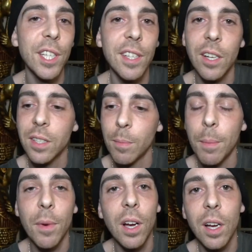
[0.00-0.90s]
reached out to my
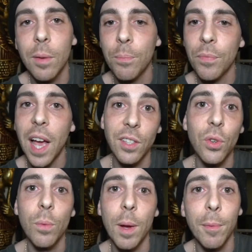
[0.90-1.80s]
mom. I
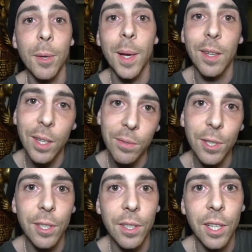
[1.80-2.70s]
told my mom I love
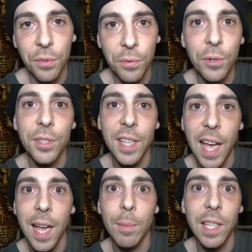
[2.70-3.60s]
her for the first
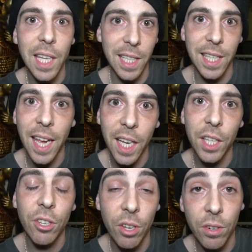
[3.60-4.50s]
time in like 10
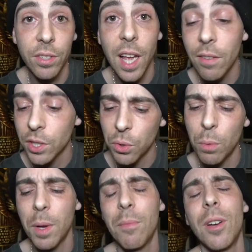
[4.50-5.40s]
years. I haven't told
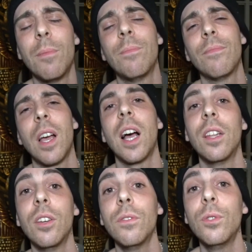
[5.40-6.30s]
my mom I
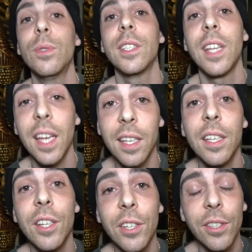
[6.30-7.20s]
love you in 10
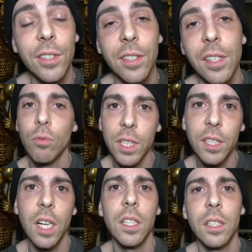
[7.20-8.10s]
years. I
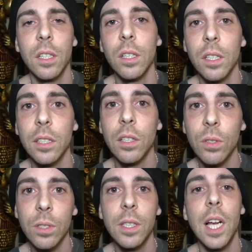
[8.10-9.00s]
reached out to her and told her